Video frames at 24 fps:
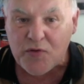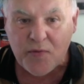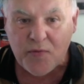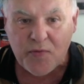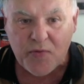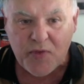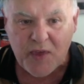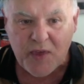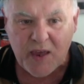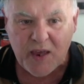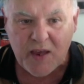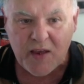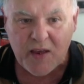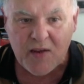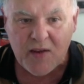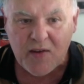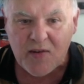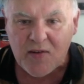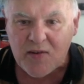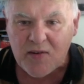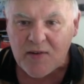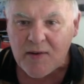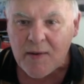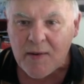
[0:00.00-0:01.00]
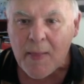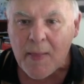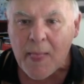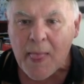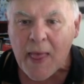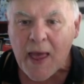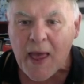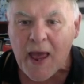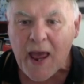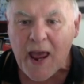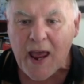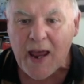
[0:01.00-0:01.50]
of things
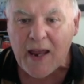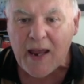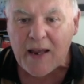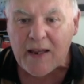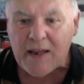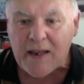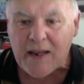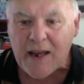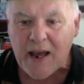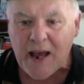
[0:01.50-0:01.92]
and